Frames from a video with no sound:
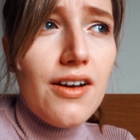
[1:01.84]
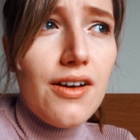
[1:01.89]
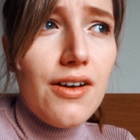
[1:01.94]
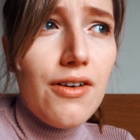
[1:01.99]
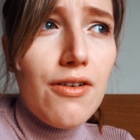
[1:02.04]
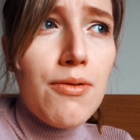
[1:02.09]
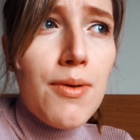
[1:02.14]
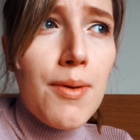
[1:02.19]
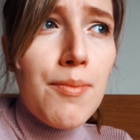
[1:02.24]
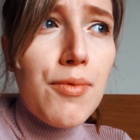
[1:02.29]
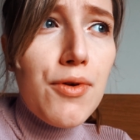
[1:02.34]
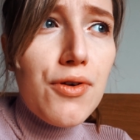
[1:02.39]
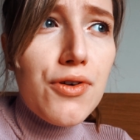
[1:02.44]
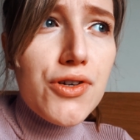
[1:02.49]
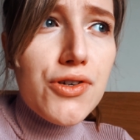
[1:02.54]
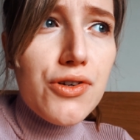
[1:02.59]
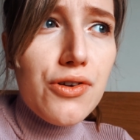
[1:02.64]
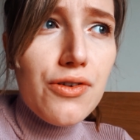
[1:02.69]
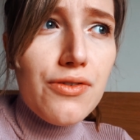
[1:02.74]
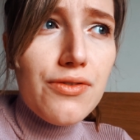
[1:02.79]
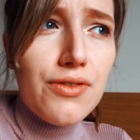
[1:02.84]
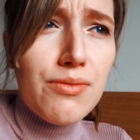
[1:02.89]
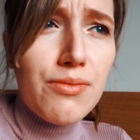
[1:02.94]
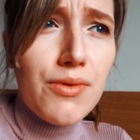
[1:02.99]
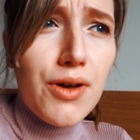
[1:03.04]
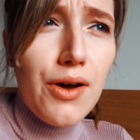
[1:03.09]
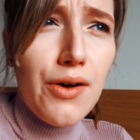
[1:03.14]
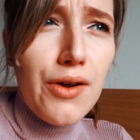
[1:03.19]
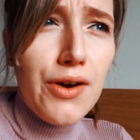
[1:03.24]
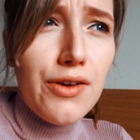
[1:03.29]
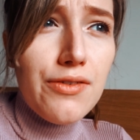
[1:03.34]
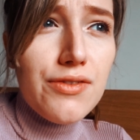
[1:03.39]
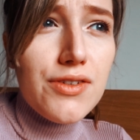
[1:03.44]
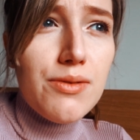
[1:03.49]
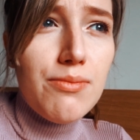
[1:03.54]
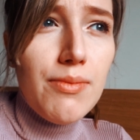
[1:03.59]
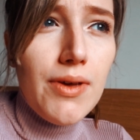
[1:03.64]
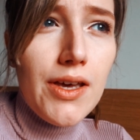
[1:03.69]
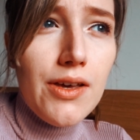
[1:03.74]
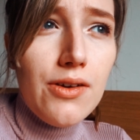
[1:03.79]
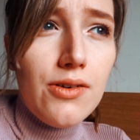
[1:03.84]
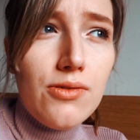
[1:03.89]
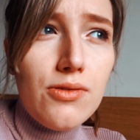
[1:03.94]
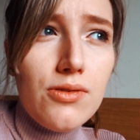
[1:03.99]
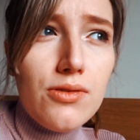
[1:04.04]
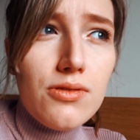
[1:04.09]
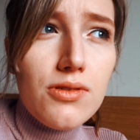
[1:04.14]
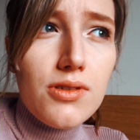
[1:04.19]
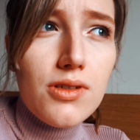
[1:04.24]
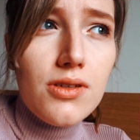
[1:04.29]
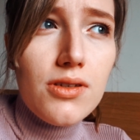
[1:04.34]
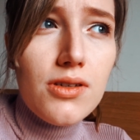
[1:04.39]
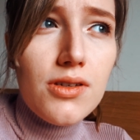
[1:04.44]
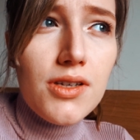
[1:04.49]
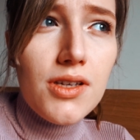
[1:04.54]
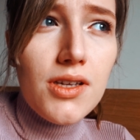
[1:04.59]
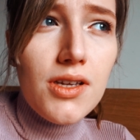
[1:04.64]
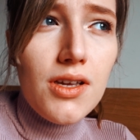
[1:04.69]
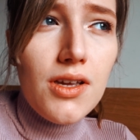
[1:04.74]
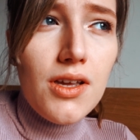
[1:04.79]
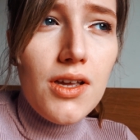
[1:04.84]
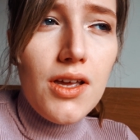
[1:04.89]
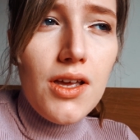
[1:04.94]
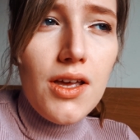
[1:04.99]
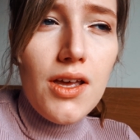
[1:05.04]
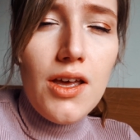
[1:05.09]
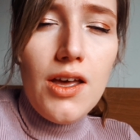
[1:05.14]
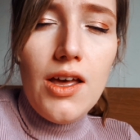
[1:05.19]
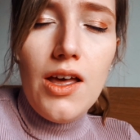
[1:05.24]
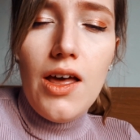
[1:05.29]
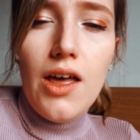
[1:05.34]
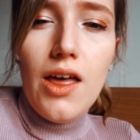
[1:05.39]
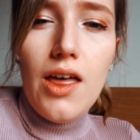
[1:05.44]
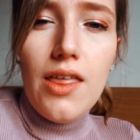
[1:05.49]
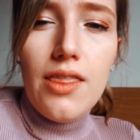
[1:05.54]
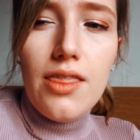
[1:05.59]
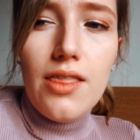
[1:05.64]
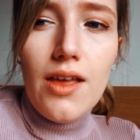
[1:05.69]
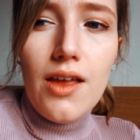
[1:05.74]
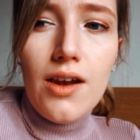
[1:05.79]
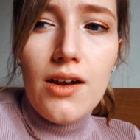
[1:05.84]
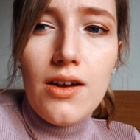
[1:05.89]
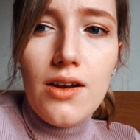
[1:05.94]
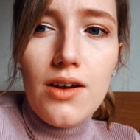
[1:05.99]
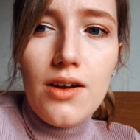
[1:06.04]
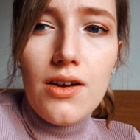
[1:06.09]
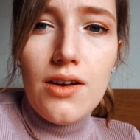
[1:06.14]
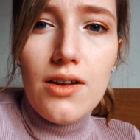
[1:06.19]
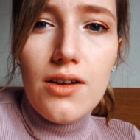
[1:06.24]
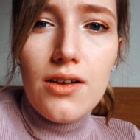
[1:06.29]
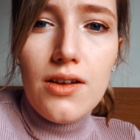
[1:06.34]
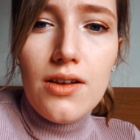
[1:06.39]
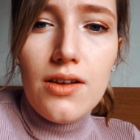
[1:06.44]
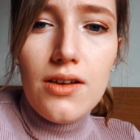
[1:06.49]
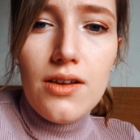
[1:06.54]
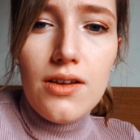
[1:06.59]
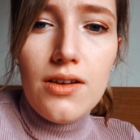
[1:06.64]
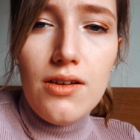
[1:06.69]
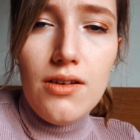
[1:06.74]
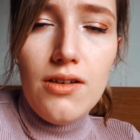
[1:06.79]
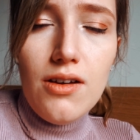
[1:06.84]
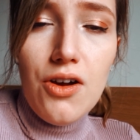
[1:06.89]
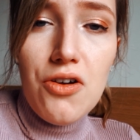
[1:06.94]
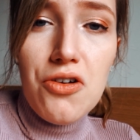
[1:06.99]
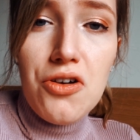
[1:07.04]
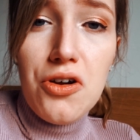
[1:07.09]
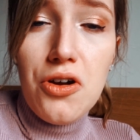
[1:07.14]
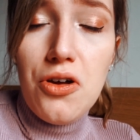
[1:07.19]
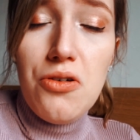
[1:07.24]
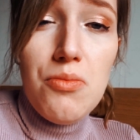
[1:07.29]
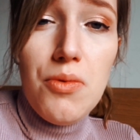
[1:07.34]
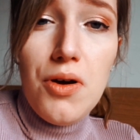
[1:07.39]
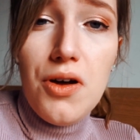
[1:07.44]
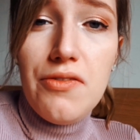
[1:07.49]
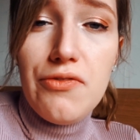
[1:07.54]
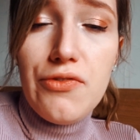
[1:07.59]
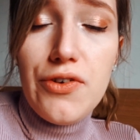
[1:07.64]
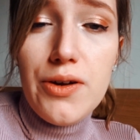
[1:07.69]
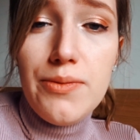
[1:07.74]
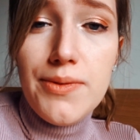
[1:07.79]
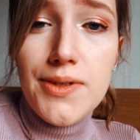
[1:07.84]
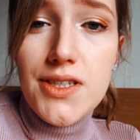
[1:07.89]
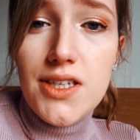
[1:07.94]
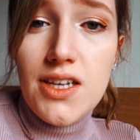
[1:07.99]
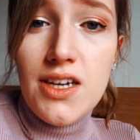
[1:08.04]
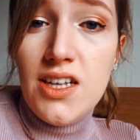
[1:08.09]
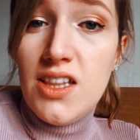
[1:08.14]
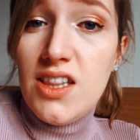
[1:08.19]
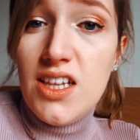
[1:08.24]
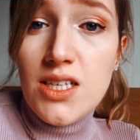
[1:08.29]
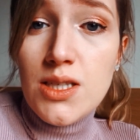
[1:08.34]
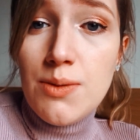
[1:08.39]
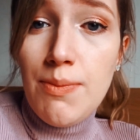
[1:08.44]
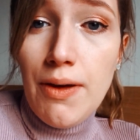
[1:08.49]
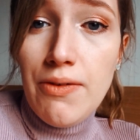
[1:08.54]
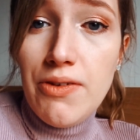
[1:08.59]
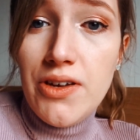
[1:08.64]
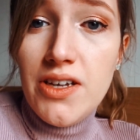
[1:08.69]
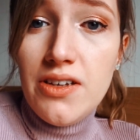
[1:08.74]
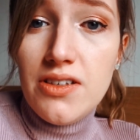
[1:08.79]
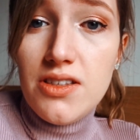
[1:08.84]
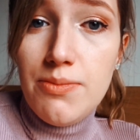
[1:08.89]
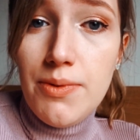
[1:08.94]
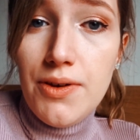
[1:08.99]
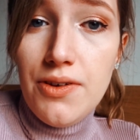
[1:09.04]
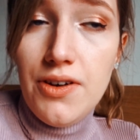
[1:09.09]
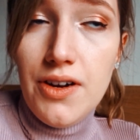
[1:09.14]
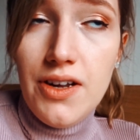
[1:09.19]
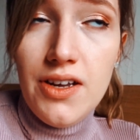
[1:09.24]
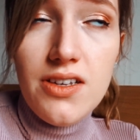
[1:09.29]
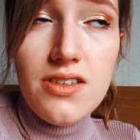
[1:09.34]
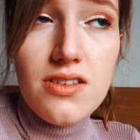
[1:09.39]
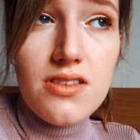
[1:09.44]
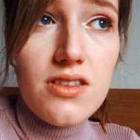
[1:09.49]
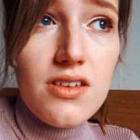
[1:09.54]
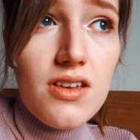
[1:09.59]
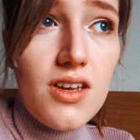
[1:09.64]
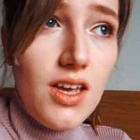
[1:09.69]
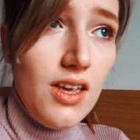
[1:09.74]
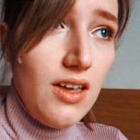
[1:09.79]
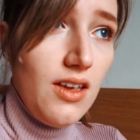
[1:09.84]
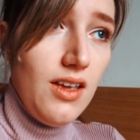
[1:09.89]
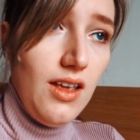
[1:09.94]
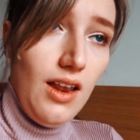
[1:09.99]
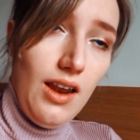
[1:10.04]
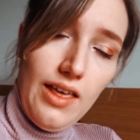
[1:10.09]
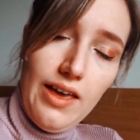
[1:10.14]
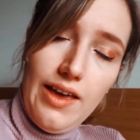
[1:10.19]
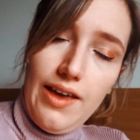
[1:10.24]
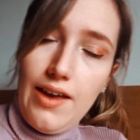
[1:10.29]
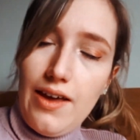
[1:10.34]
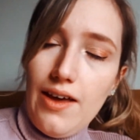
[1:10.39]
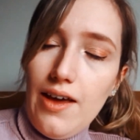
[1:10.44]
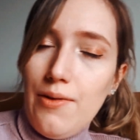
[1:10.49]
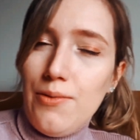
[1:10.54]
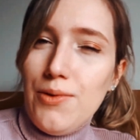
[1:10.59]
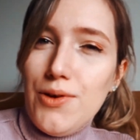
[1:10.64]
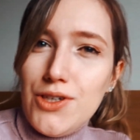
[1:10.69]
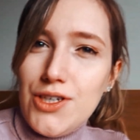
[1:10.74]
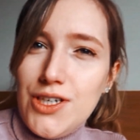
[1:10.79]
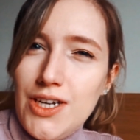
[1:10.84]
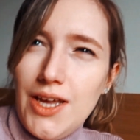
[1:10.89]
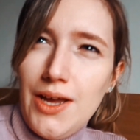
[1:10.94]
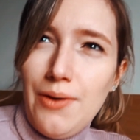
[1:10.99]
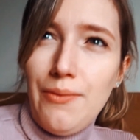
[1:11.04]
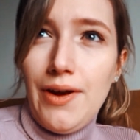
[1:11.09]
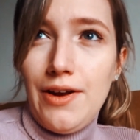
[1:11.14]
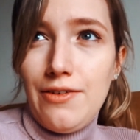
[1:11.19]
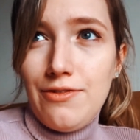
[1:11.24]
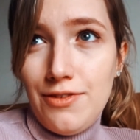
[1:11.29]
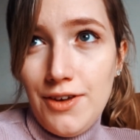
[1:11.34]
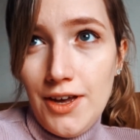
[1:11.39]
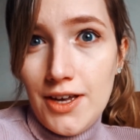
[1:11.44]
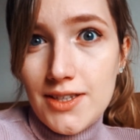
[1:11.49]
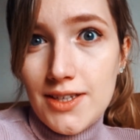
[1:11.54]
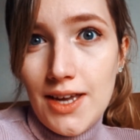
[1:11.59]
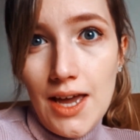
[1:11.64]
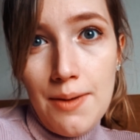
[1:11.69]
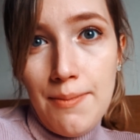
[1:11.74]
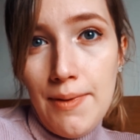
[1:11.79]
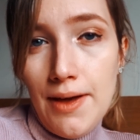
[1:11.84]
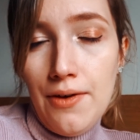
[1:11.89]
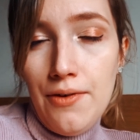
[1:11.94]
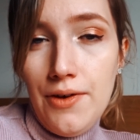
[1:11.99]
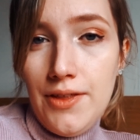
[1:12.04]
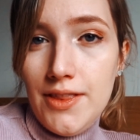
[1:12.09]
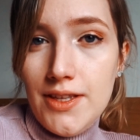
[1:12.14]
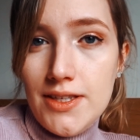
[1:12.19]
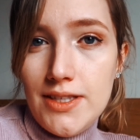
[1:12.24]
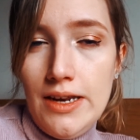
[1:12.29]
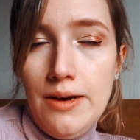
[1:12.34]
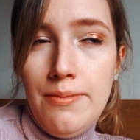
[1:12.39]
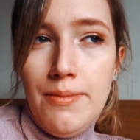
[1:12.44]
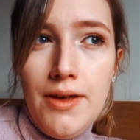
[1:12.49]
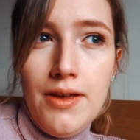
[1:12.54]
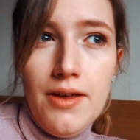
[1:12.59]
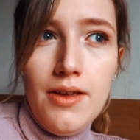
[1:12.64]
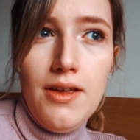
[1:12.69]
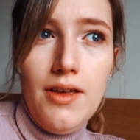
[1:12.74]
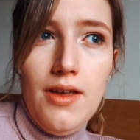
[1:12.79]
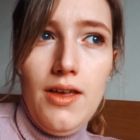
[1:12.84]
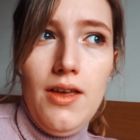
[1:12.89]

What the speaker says: I remember a shot of them going over some hills, and then I know Martin Freeman's in it, and that's about it, to be honest. Like, I watched it when it first came out in the cinema,